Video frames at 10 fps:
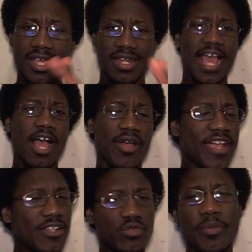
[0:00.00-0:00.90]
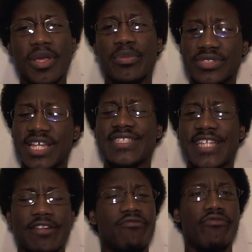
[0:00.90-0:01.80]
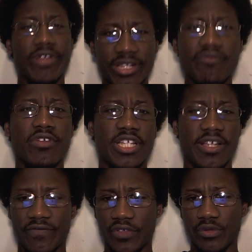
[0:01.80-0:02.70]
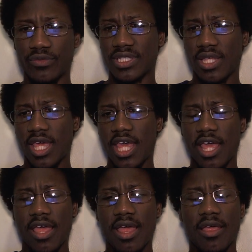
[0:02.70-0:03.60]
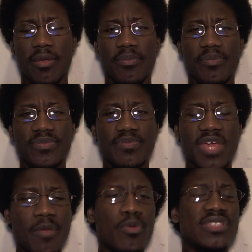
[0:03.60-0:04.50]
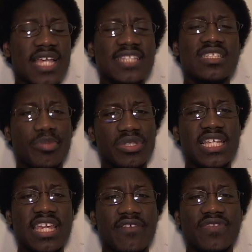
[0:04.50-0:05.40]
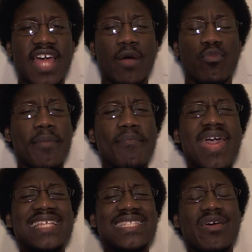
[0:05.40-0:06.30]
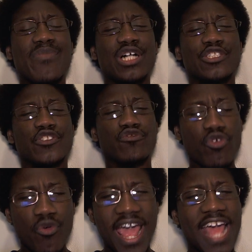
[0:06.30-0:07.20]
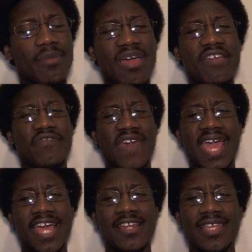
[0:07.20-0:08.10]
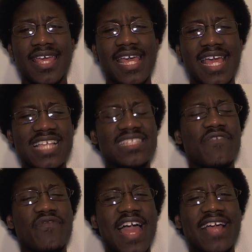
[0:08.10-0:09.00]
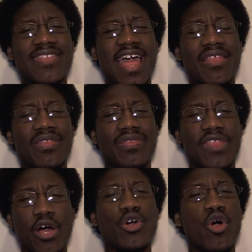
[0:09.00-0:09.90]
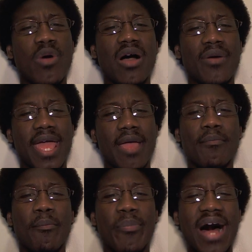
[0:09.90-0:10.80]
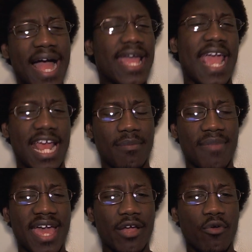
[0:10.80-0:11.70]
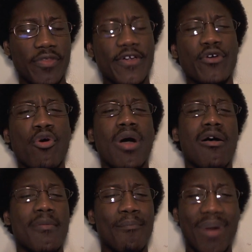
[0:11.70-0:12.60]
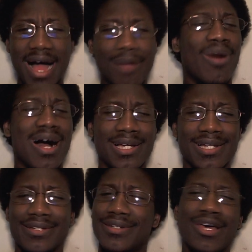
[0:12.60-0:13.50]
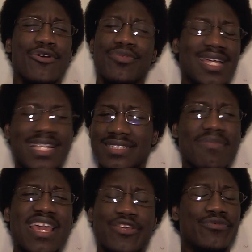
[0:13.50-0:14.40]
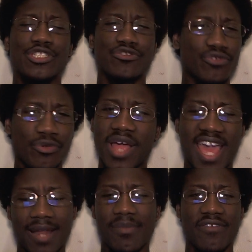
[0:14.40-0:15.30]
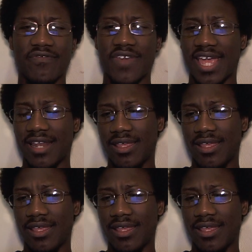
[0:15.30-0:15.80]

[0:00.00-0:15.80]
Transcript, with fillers: Now, here's where people tend to get really, really confused people tend to believe that what makes them a true anime fan is the fact that they'll go out and buy anime or they'll go out and buy manga. No, that doesn't make you a true anime fan.